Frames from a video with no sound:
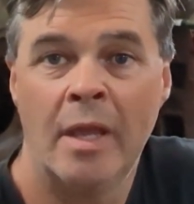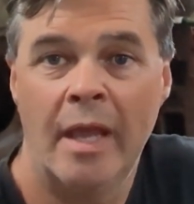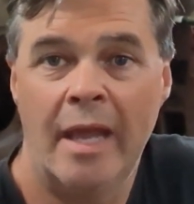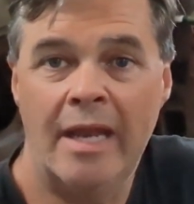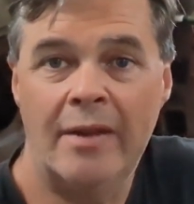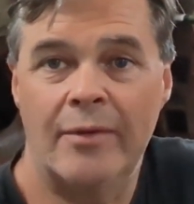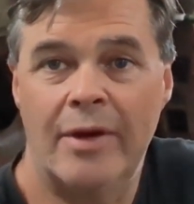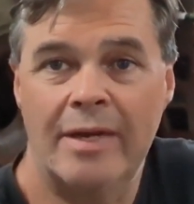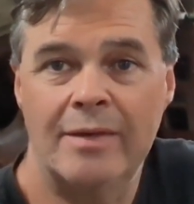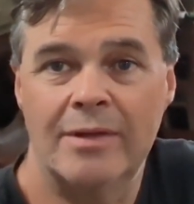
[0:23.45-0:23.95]

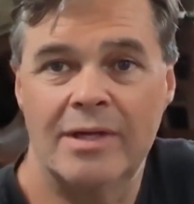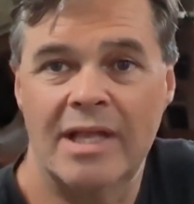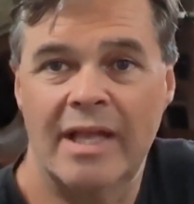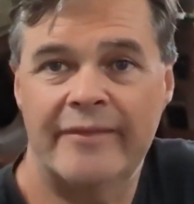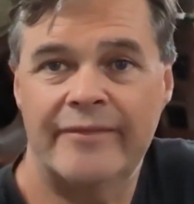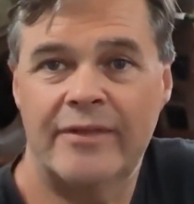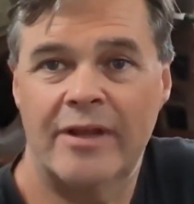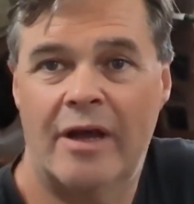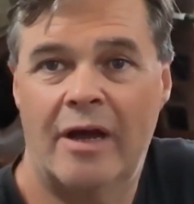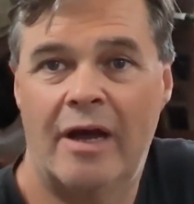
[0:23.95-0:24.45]
Anyway, we
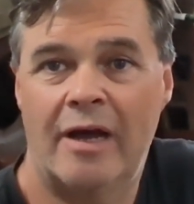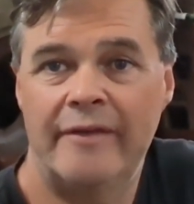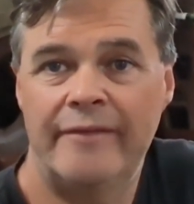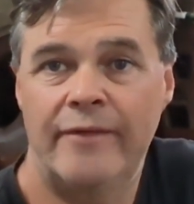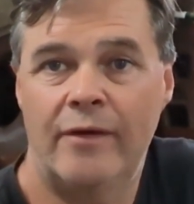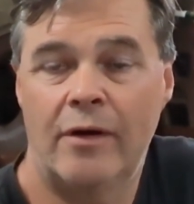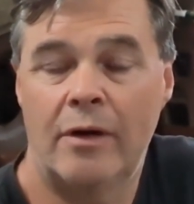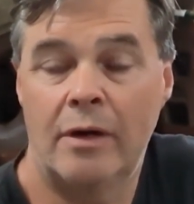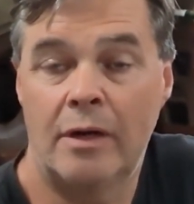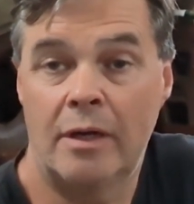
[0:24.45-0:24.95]
left off
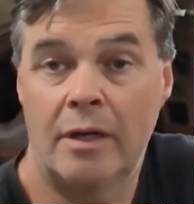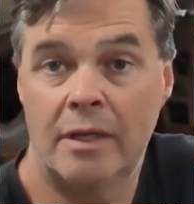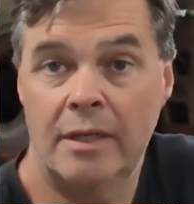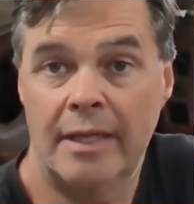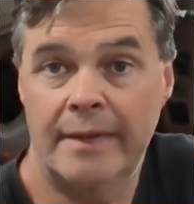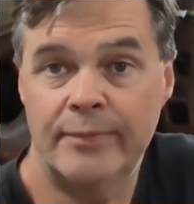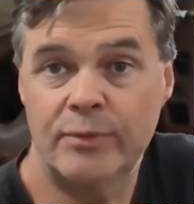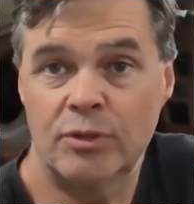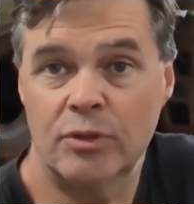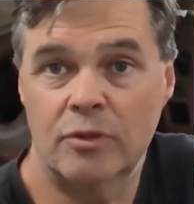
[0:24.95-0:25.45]
on
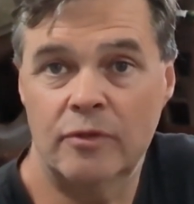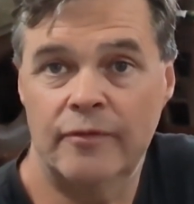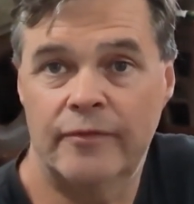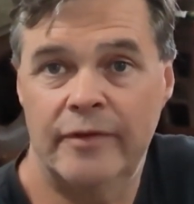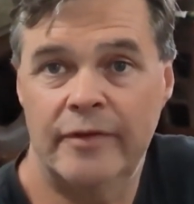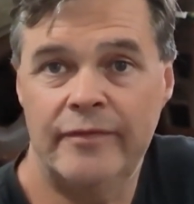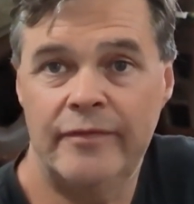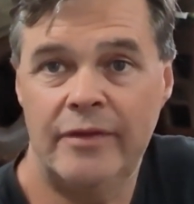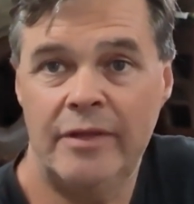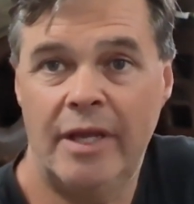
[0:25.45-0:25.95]
episode
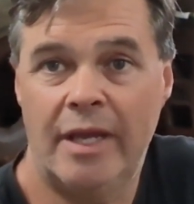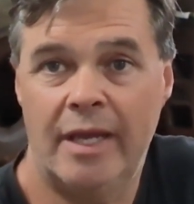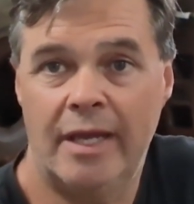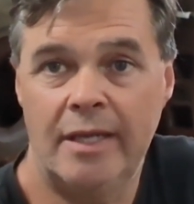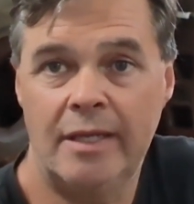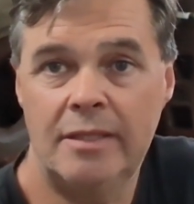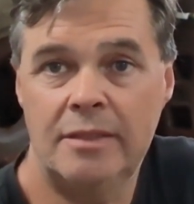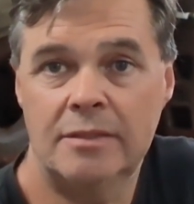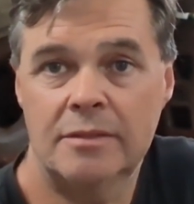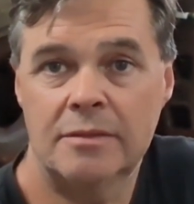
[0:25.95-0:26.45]

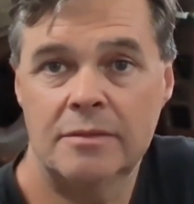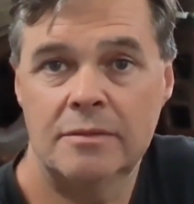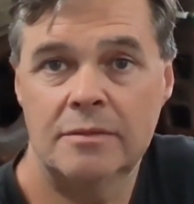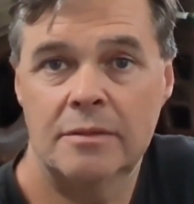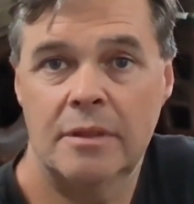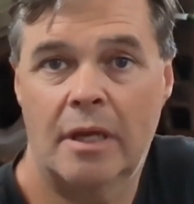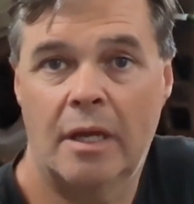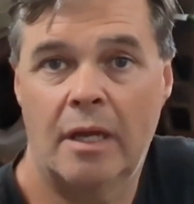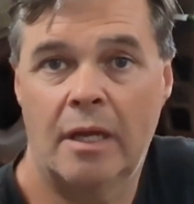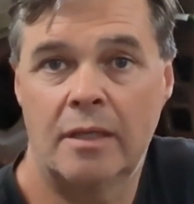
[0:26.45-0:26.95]
58
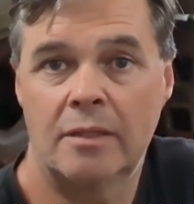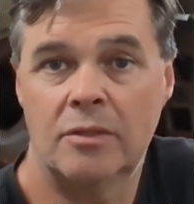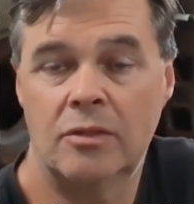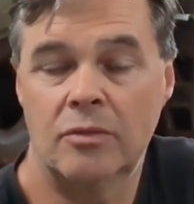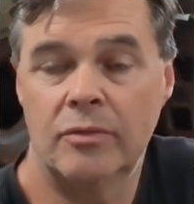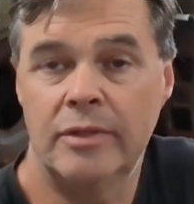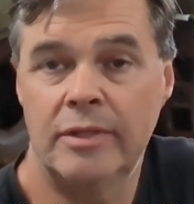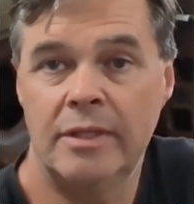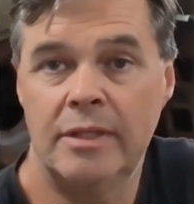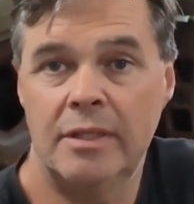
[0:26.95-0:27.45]
uh,
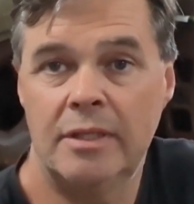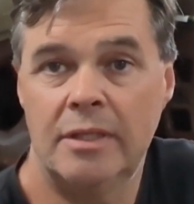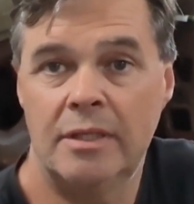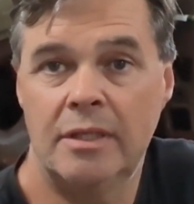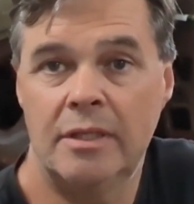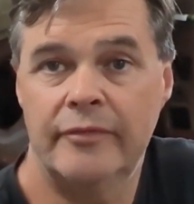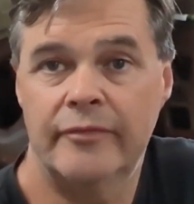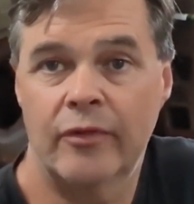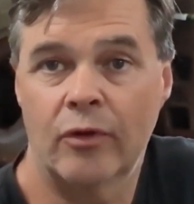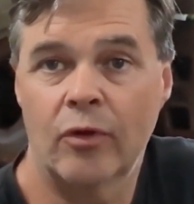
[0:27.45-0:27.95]
doing
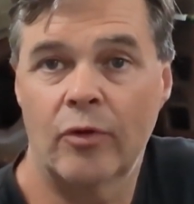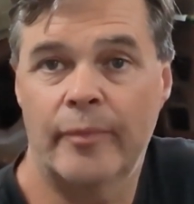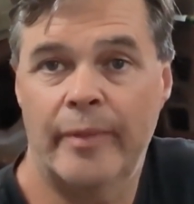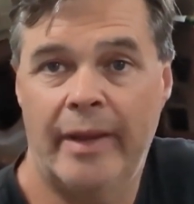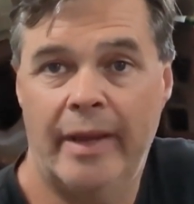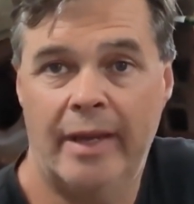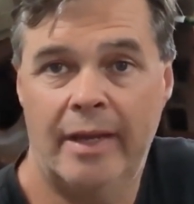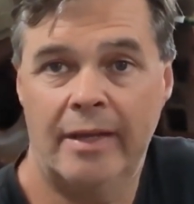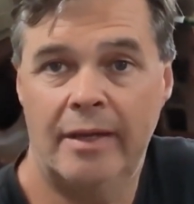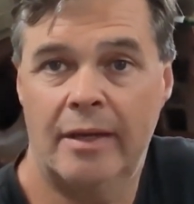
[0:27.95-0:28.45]
the floor
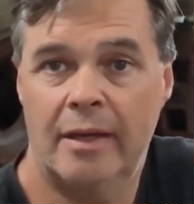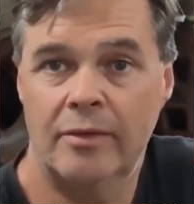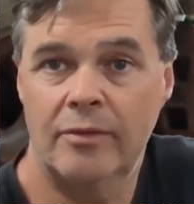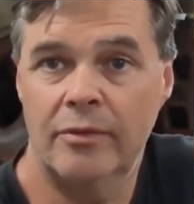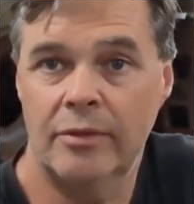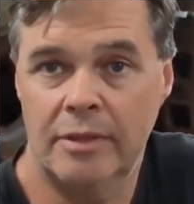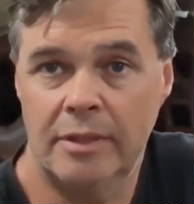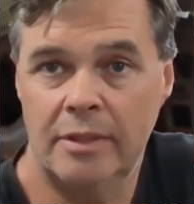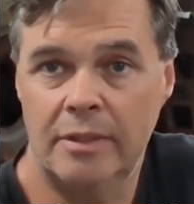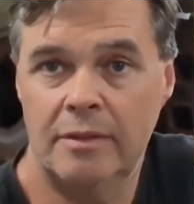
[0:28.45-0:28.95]
pan
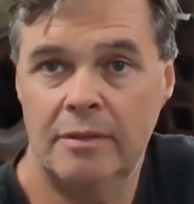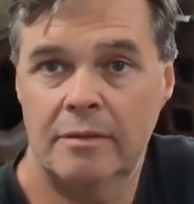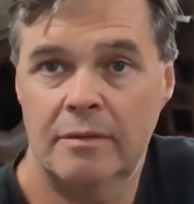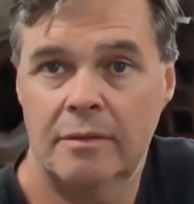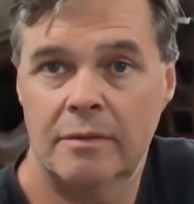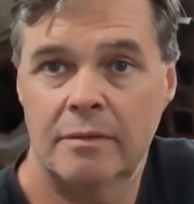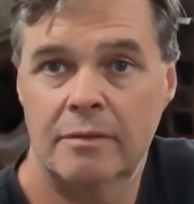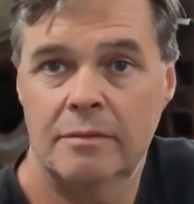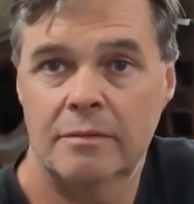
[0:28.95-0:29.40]
underneath